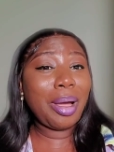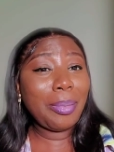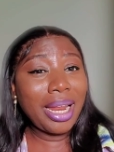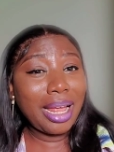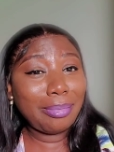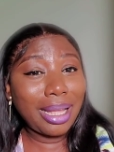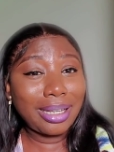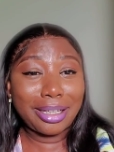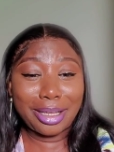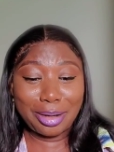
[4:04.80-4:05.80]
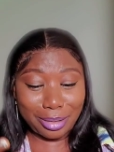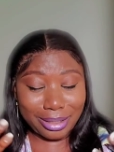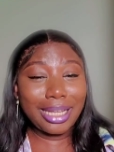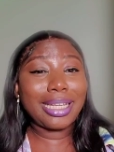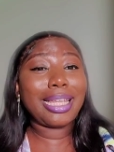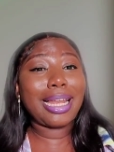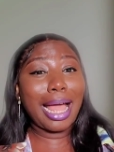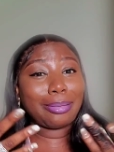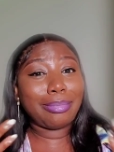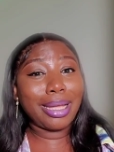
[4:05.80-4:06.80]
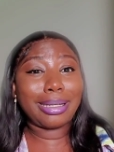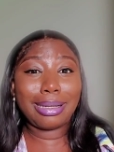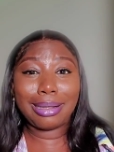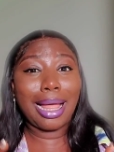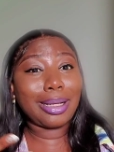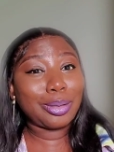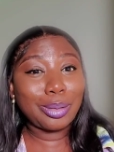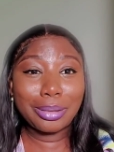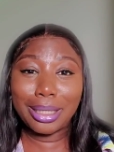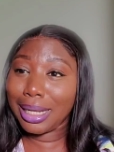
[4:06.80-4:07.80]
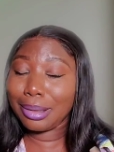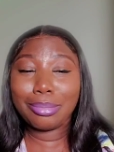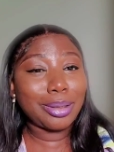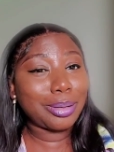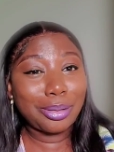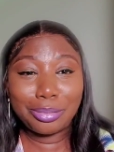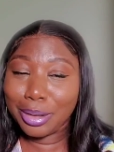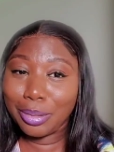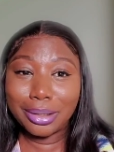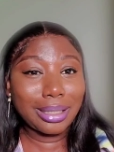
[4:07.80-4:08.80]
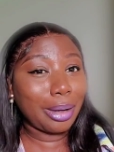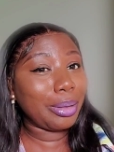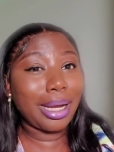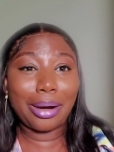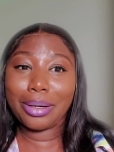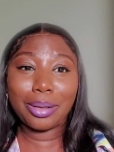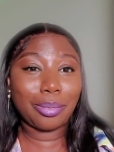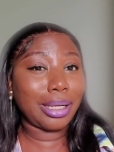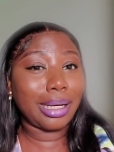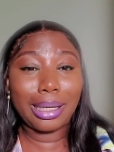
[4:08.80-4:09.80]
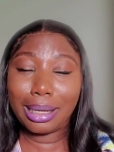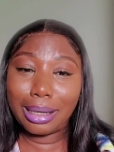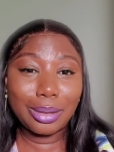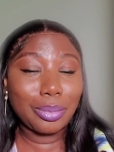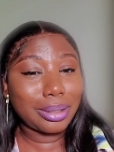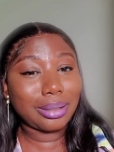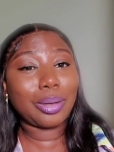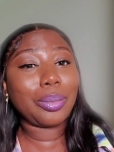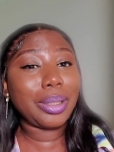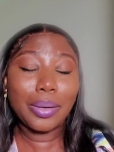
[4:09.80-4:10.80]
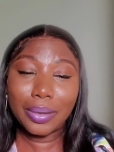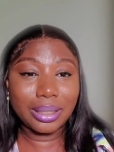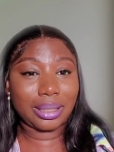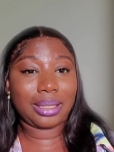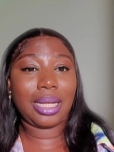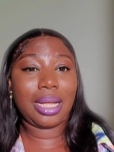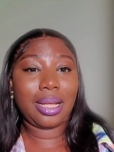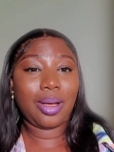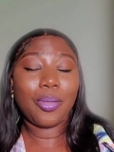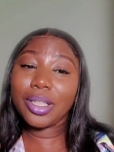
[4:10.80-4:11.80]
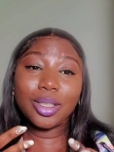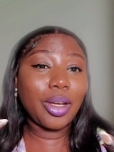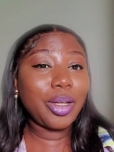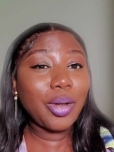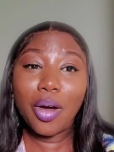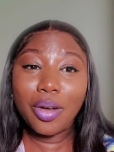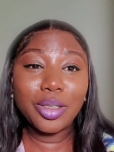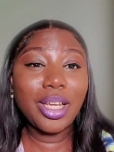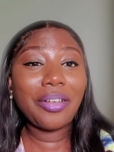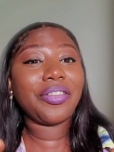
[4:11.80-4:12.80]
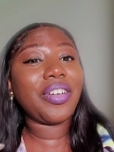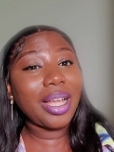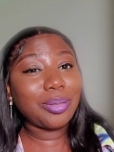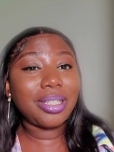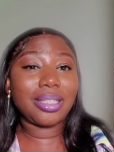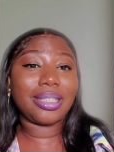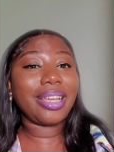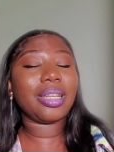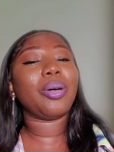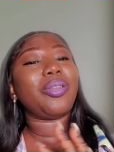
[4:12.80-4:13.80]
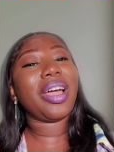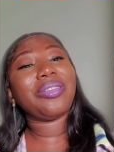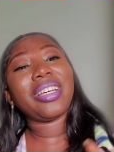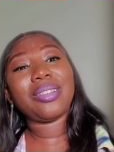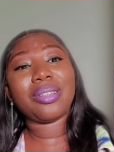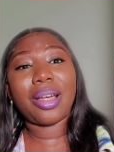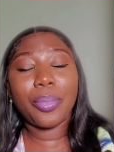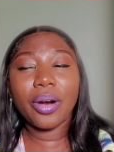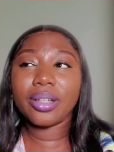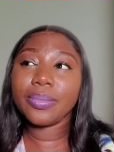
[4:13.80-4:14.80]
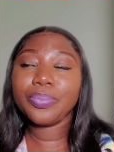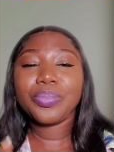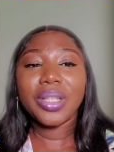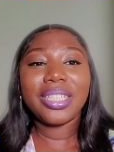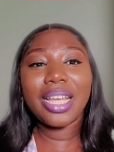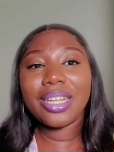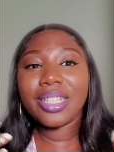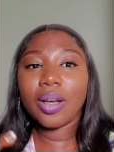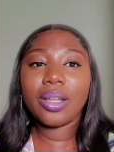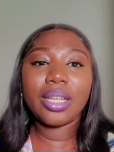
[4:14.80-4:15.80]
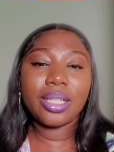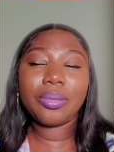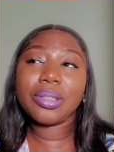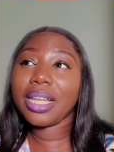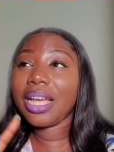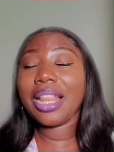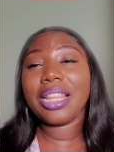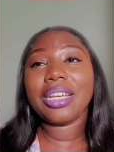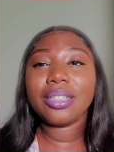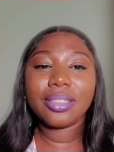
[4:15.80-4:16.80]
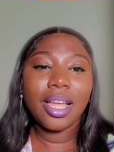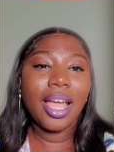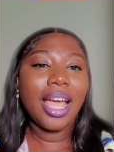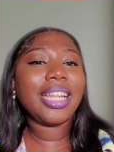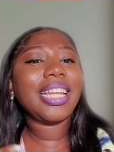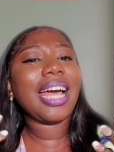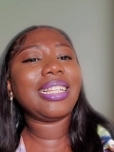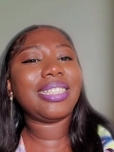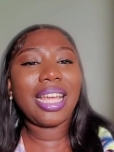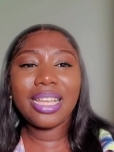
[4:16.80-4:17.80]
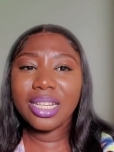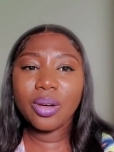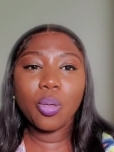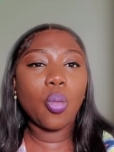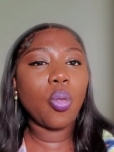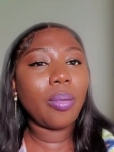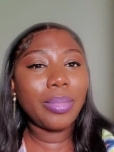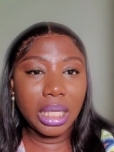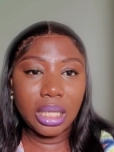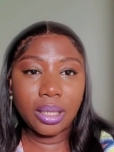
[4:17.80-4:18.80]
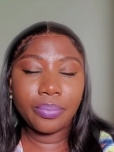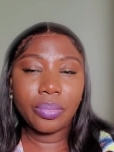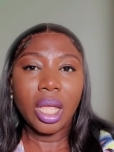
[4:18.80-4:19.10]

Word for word: in my mind, I'm like, kilo de kilagbe, kilaju, kilagbe, sorry, what are we carrying on our head? What is going on? What is going on? Do you have a fight with this lady? But before I even get into that part, then the second lady was like, hello. And then Adaeze warmly